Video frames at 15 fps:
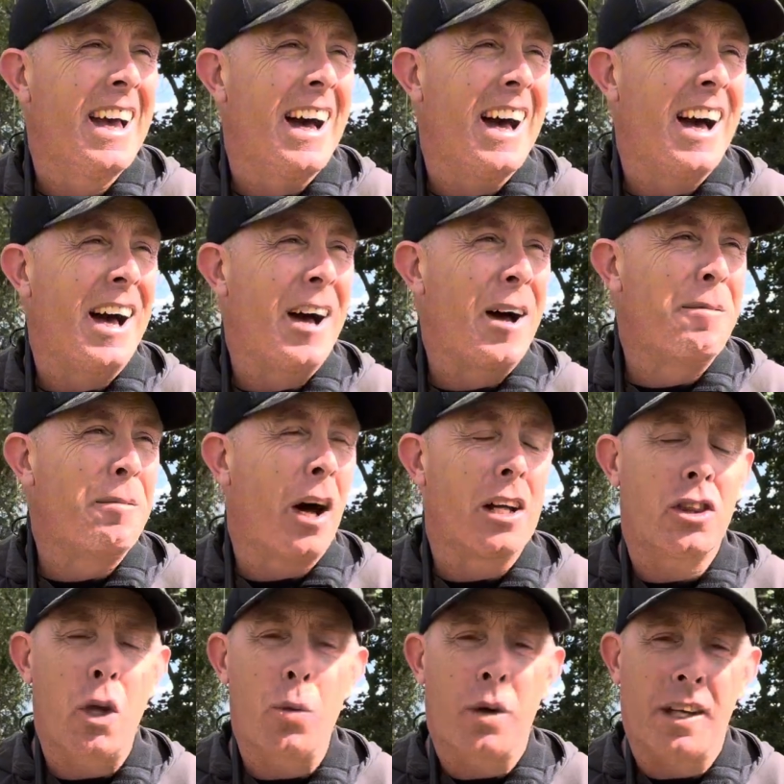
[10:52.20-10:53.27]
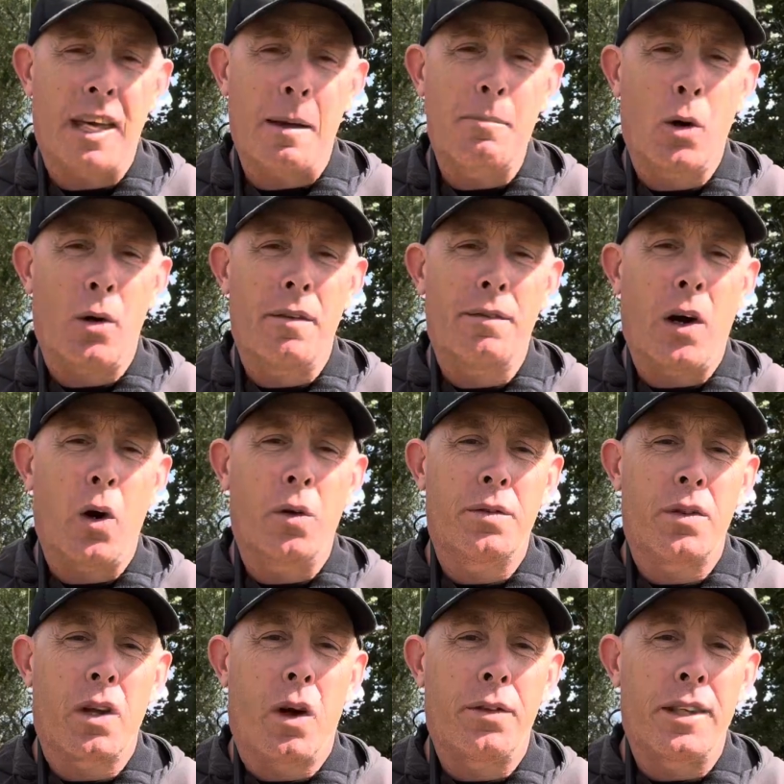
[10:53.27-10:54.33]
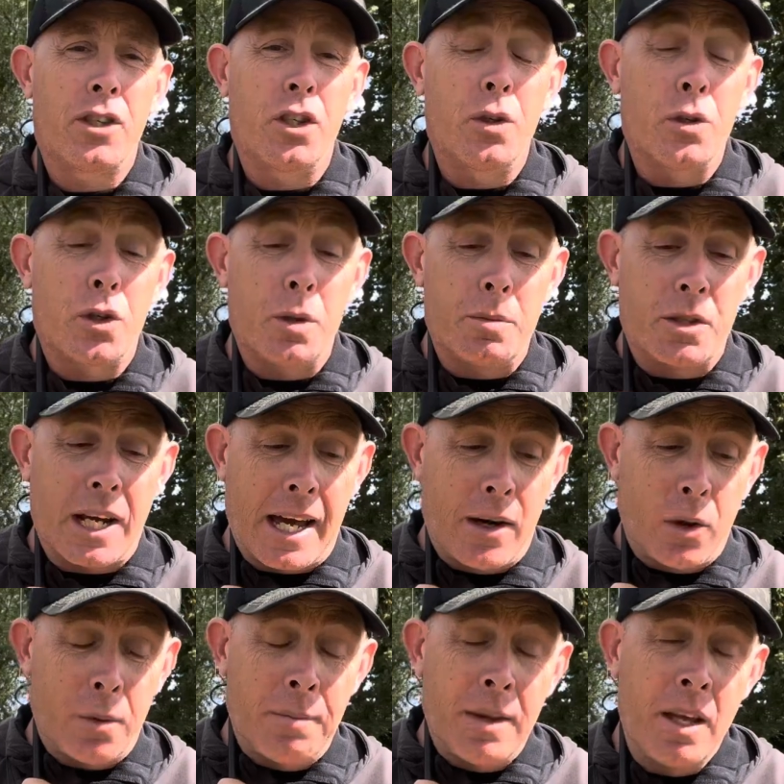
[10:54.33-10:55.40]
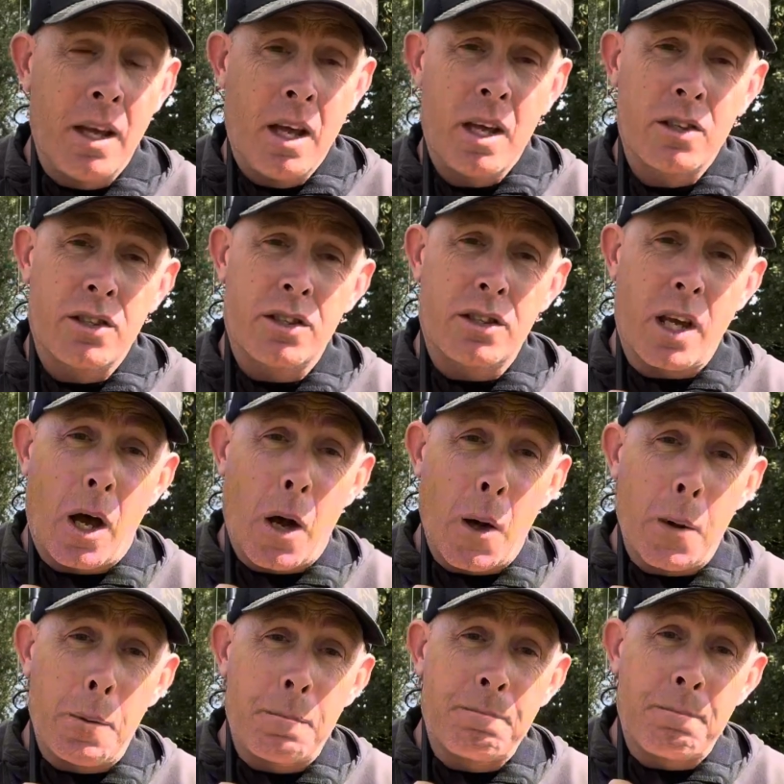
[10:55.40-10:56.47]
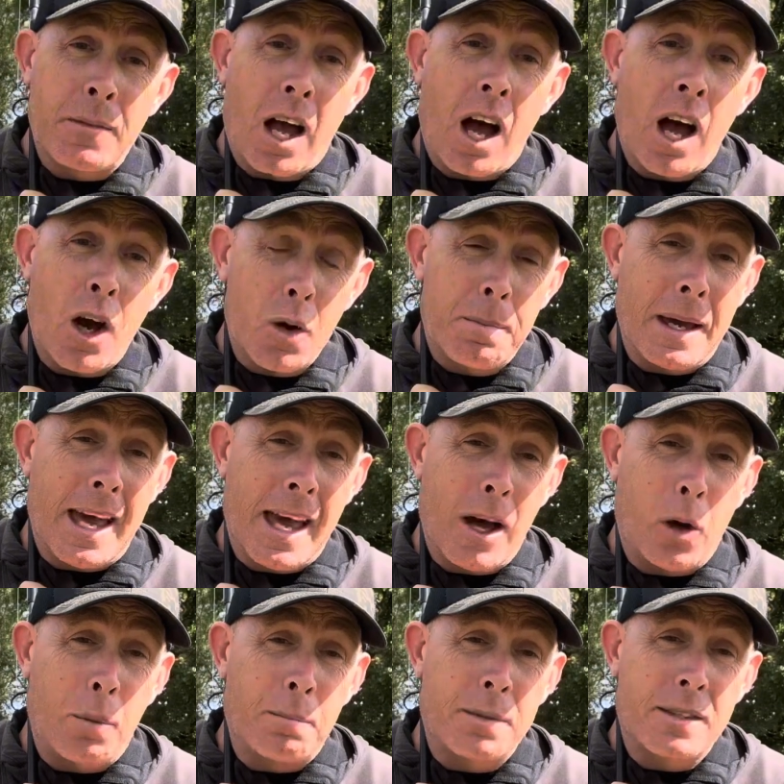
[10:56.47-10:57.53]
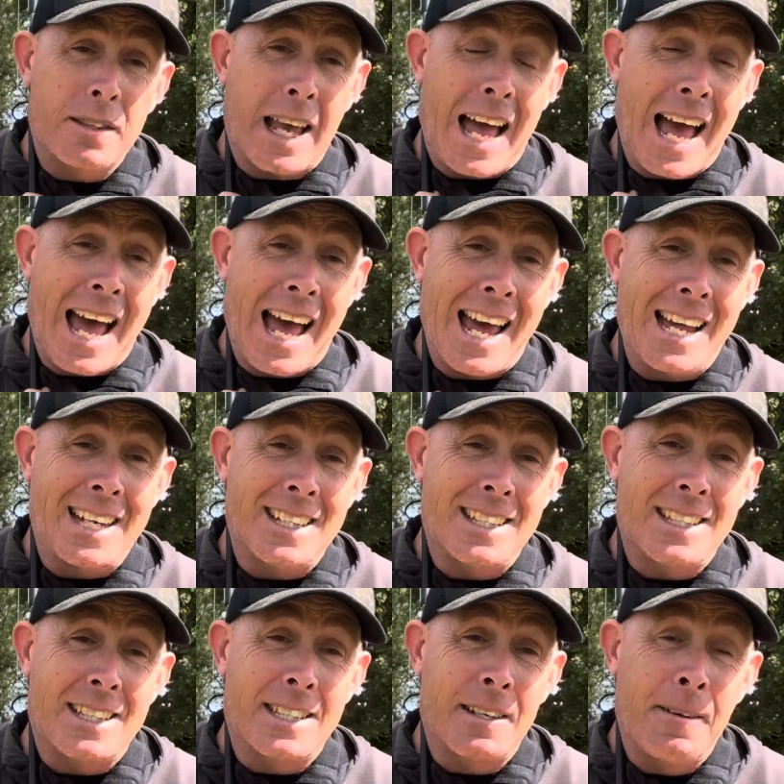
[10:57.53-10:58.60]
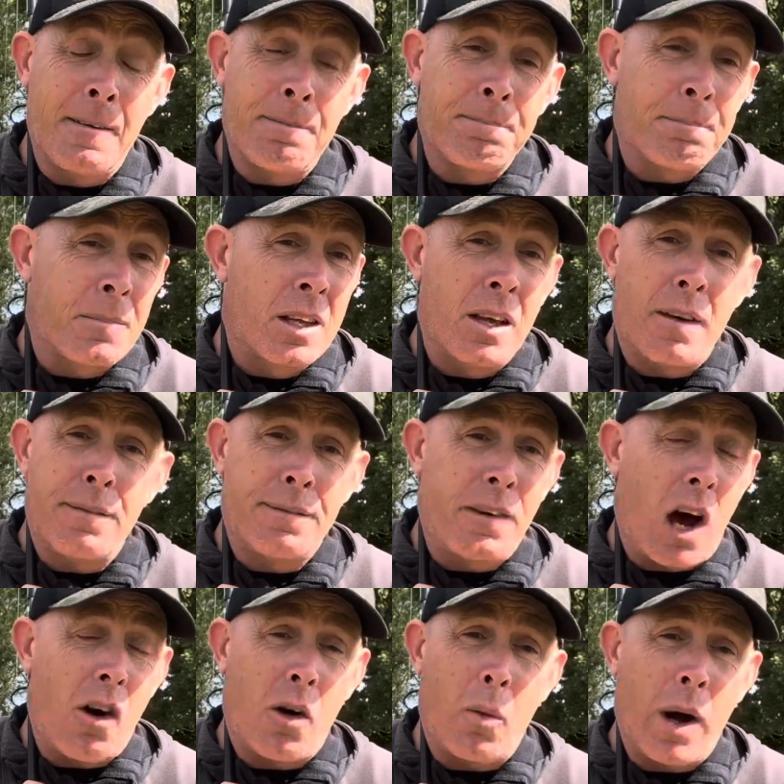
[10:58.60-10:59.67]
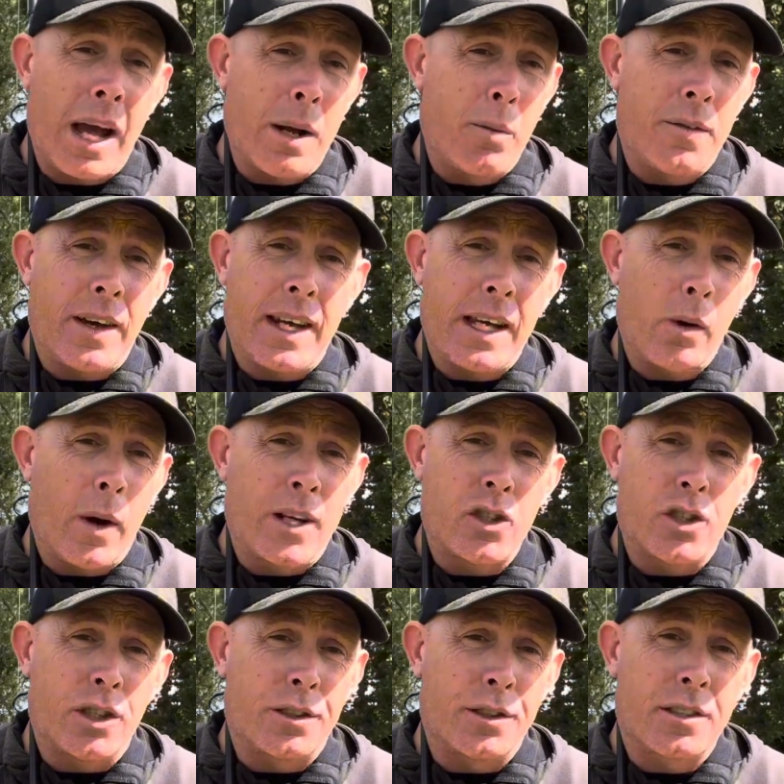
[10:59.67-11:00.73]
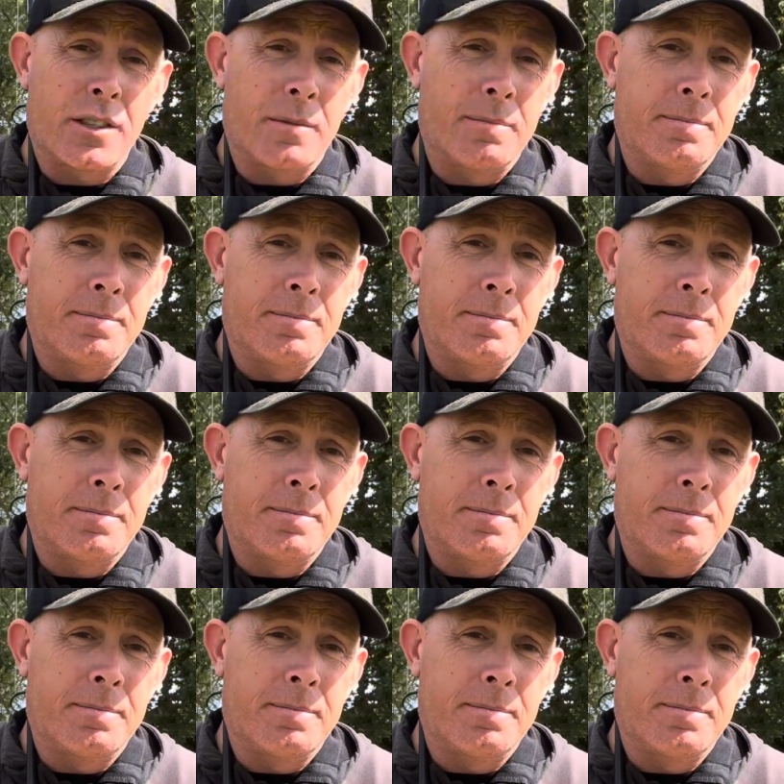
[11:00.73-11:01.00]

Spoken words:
I do want to get more involved on this YouTube channel. So I hope it helps, and fire away with any questions.